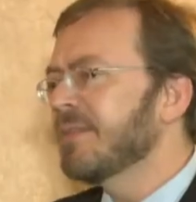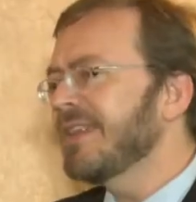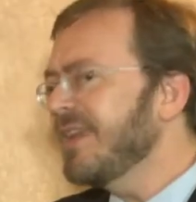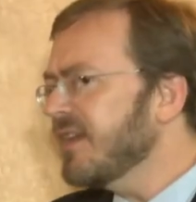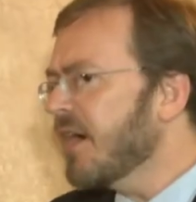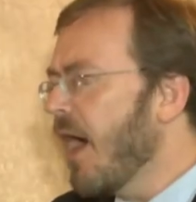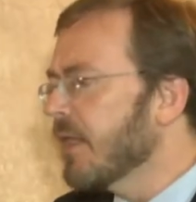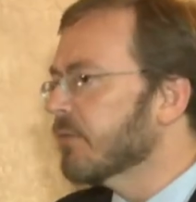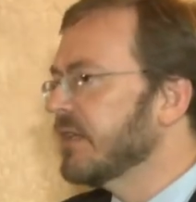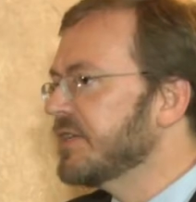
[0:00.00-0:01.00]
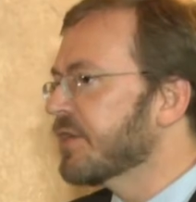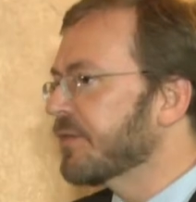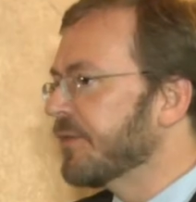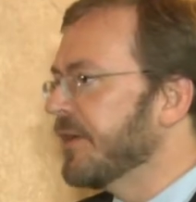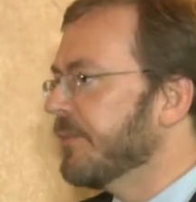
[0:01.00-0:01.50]
They didn't call it religious
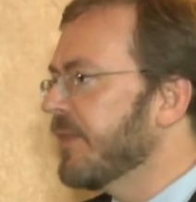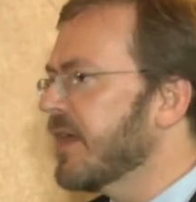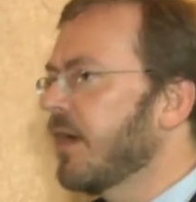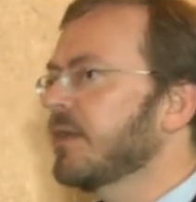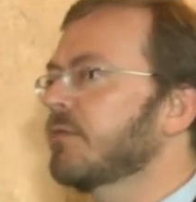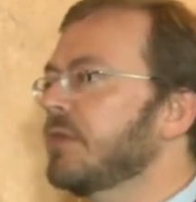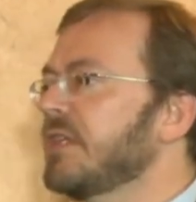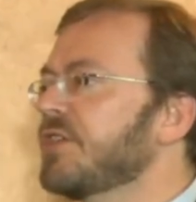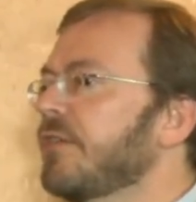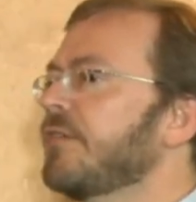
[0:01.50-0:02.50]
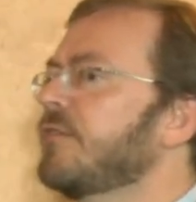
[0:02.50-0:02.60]
freedom. They called it religious